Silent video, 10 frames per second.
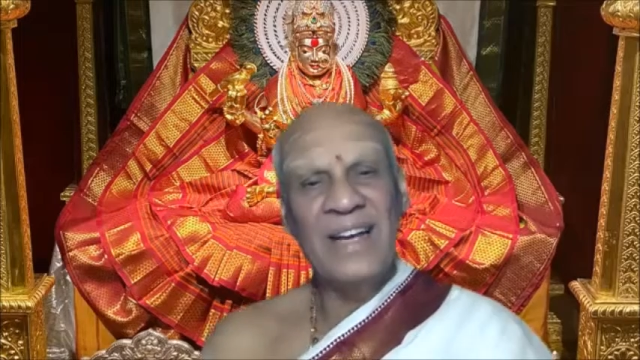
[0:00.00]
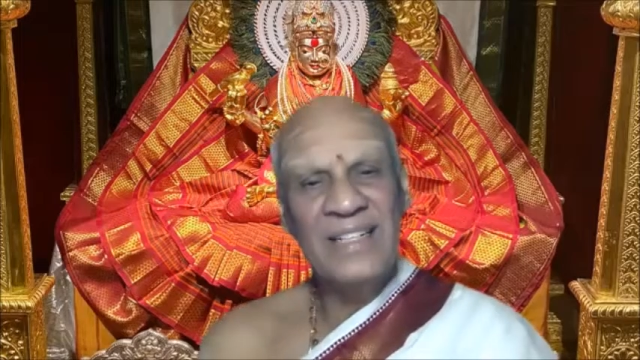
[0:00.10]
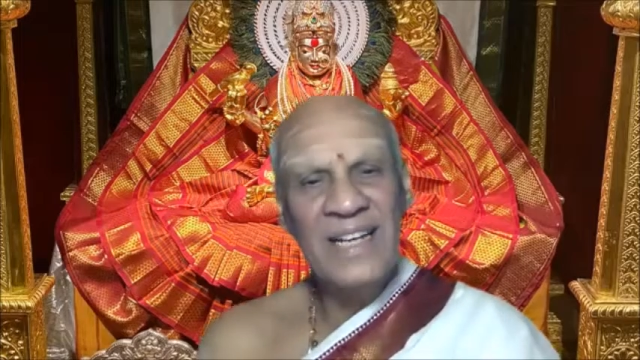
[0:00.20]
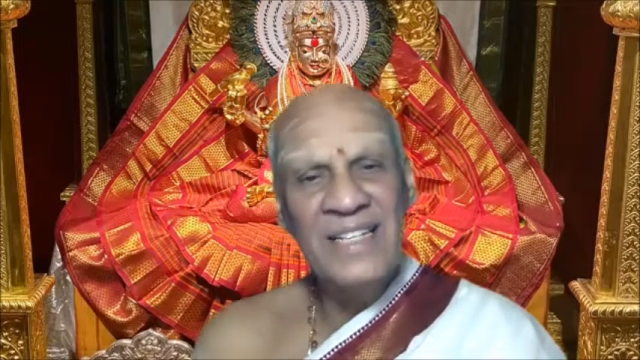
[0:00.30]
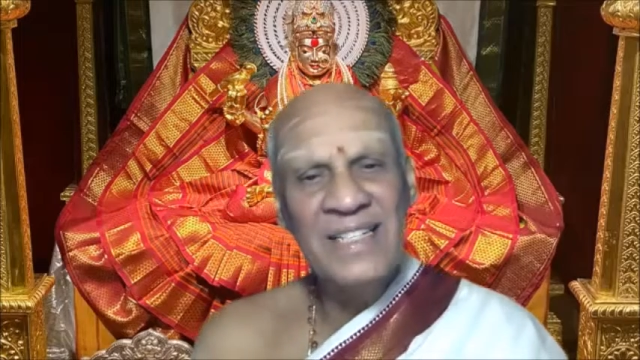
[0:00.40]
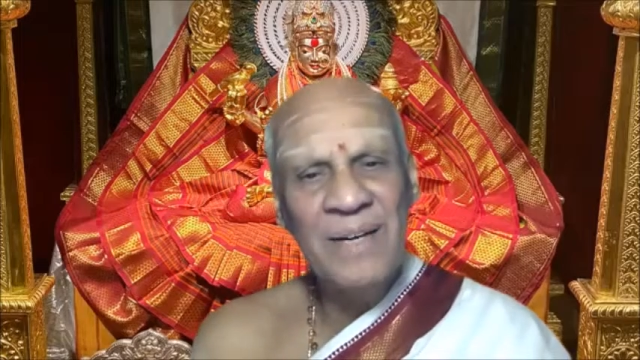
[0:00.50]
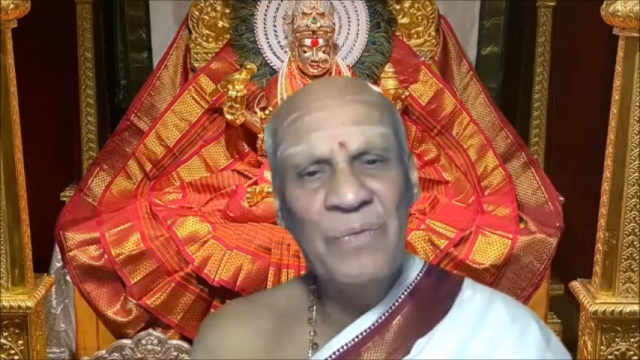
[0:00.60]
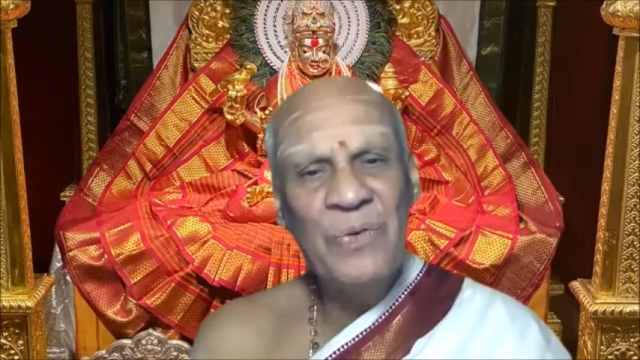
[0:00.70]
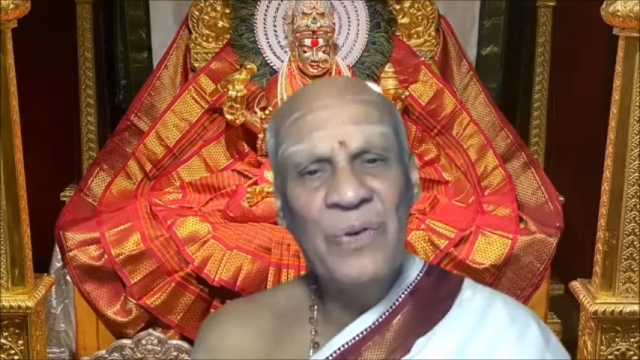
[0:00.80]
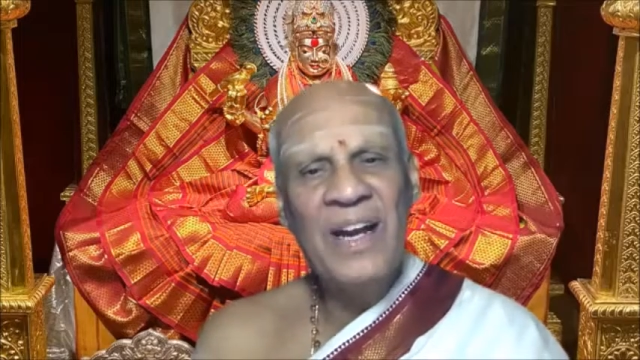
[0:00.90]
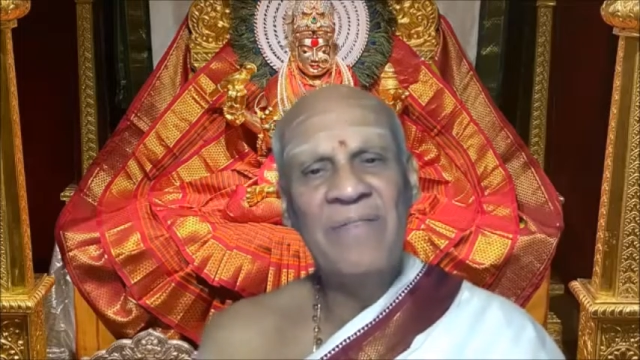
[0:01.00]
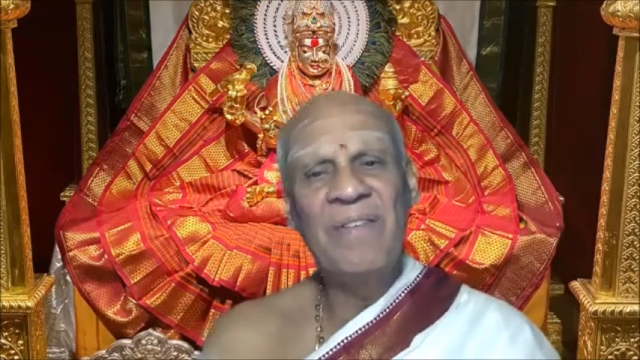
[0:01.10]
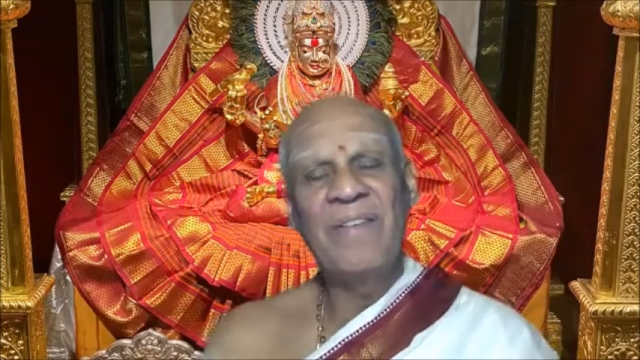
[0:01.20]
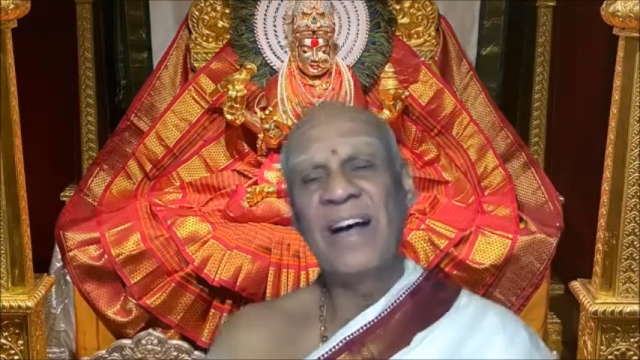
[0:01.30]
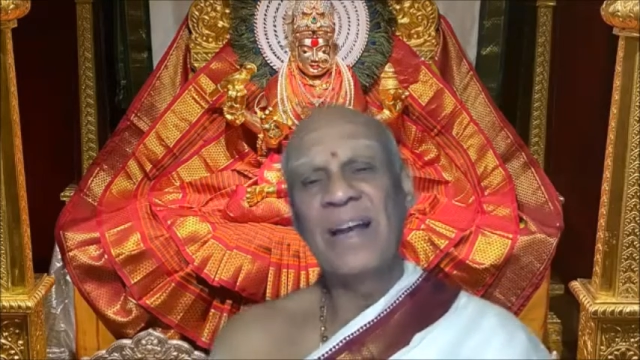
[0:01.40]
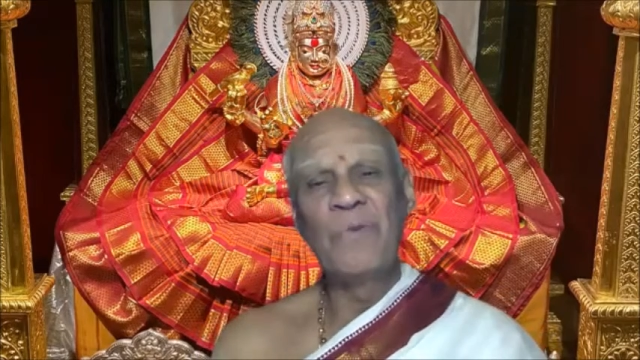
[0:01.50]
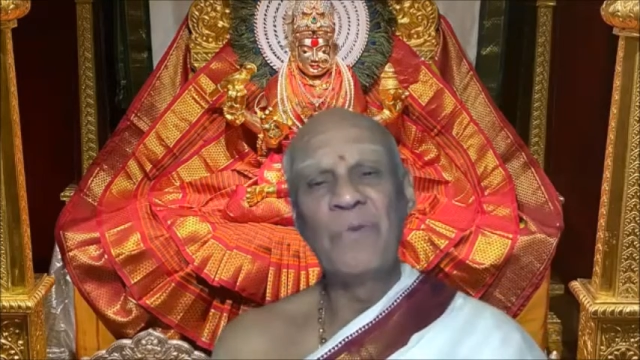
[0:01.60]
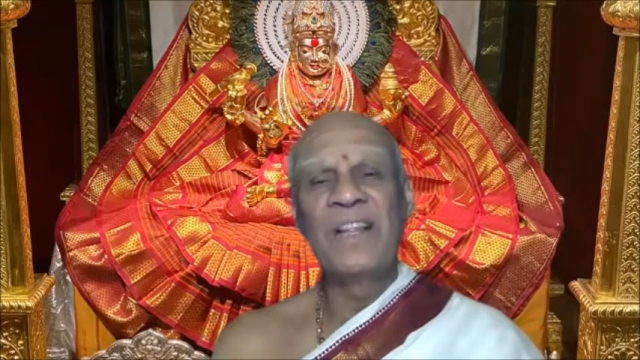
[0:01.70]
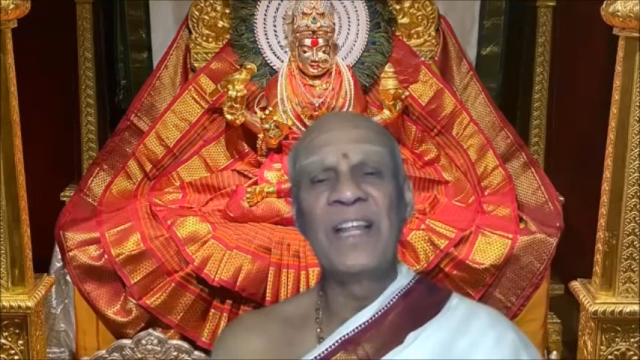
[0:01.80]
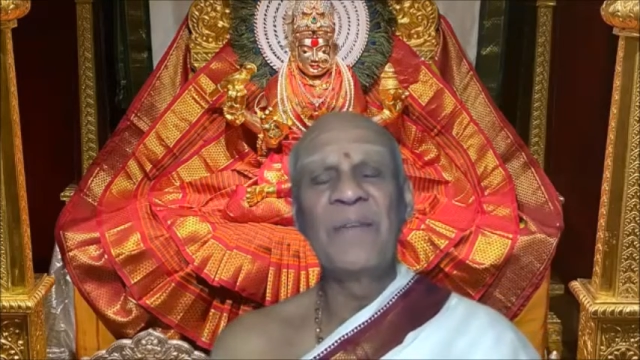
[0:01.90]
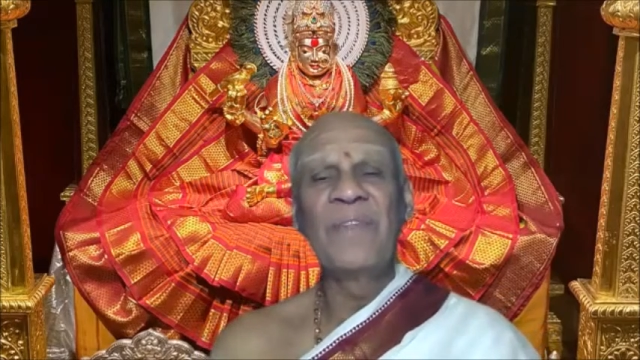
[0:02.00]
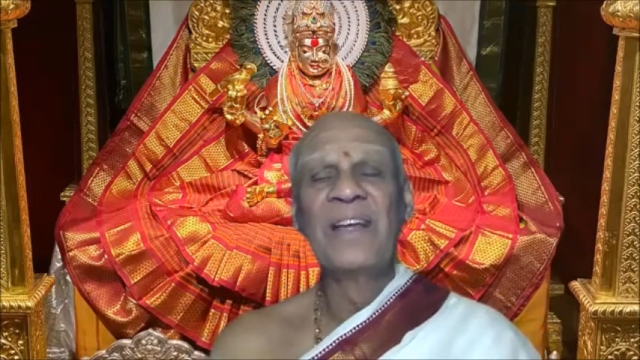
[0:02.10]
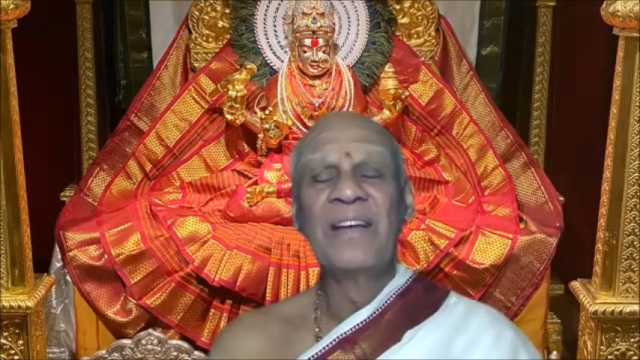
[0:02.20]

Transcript: Shastram to get Vyavahara Mukti.